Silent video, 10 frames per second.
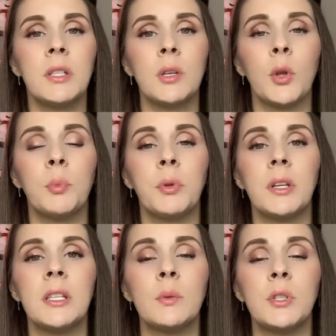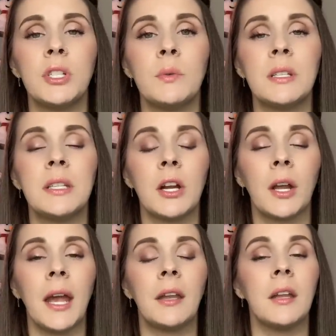told the police when she was
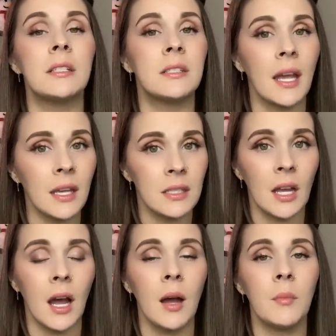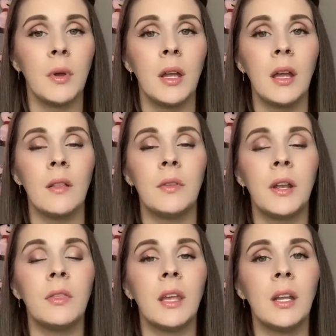interrogated a second time that
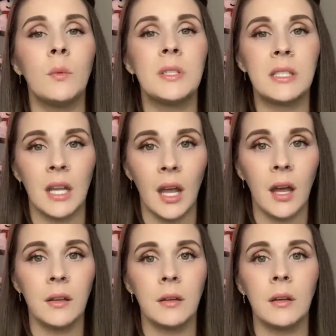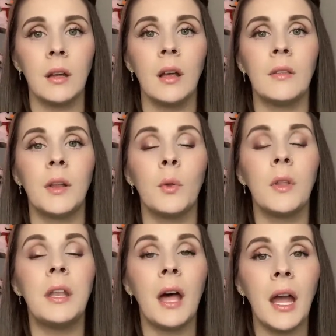Athena was dead, that on the
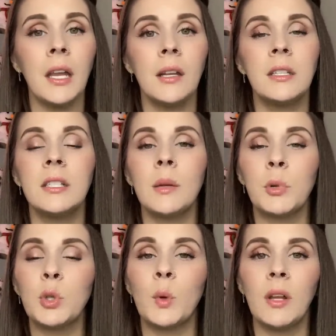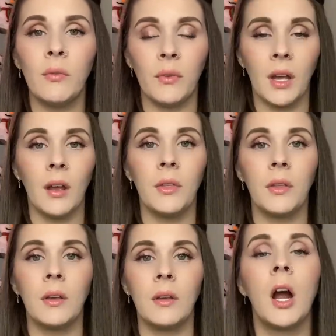night of December 25th,
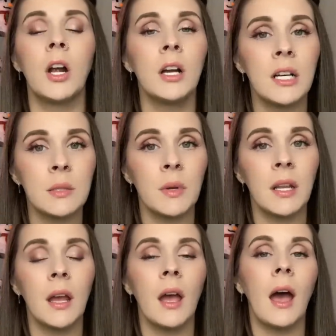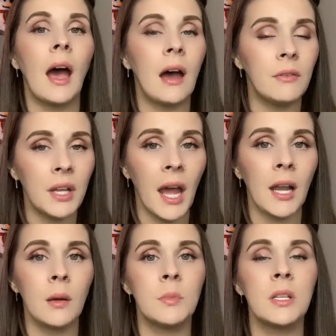her husband, Ivon
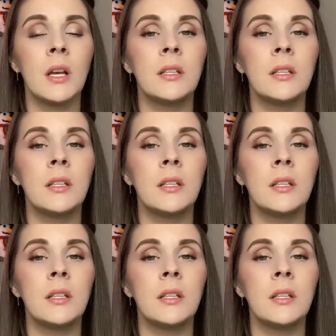Adams,